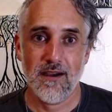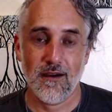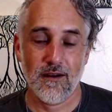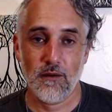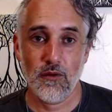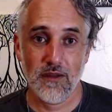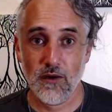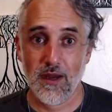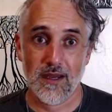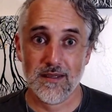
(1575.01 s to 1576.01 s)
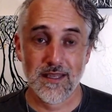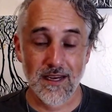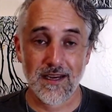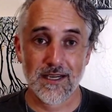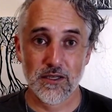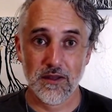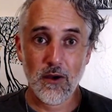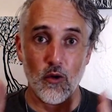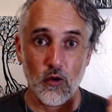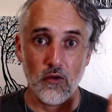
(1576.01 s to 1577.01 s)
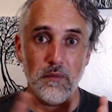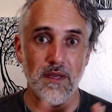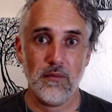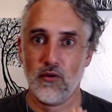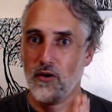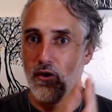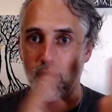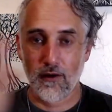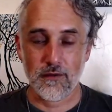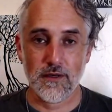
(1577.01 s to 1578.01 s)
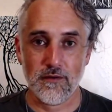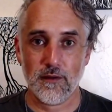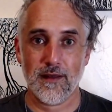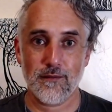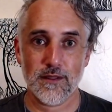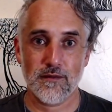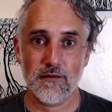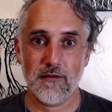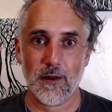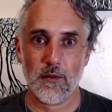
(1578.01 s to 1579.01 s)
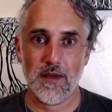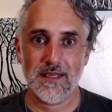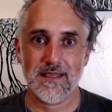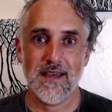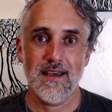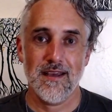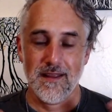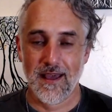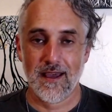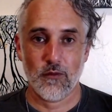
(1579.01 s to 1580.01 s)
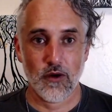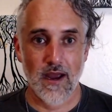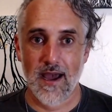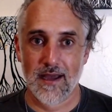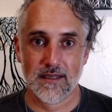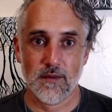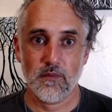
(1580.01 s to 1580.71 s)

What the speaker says: are really great because they can actually hold people at all the different levels of development that we're at.